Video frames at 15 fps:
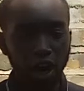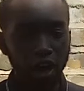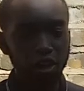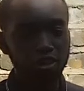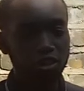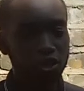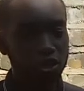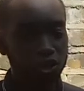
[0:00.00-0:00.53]

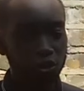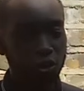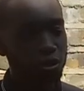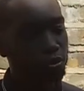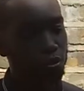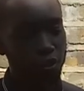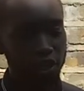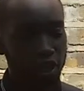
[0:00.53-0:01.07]
character is so
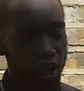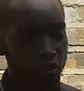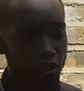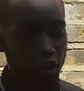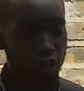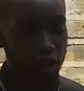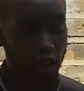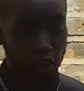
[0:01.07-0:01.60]
important in that
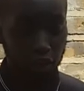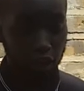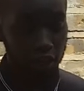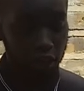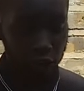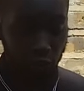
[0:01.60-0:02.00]
regard. Like, and